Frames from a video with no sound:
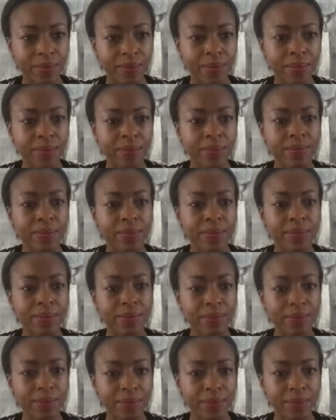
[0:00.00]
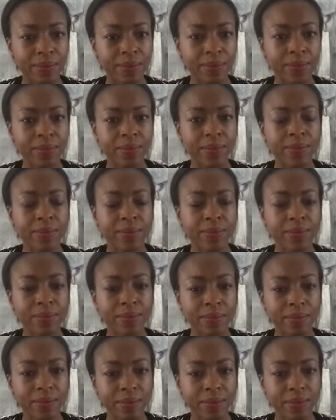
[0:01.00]

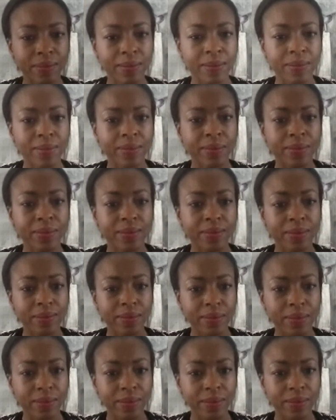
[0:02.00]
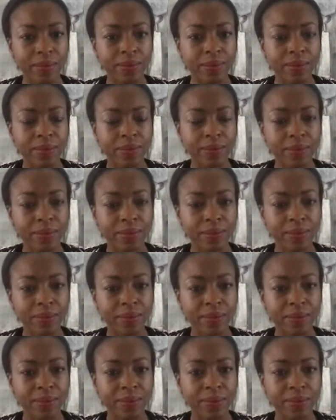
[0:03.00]

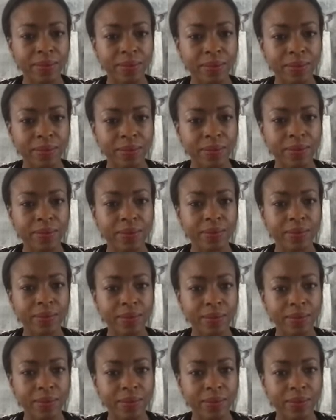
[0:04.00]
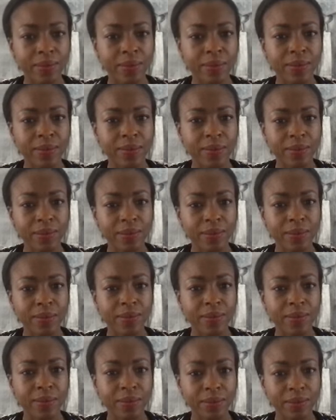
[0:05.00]

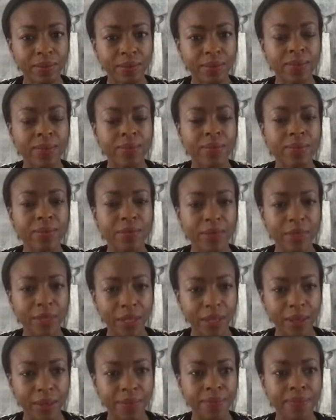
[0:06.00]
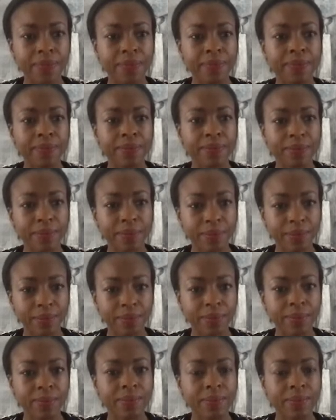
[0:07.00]
No words are spoken by the person on screen.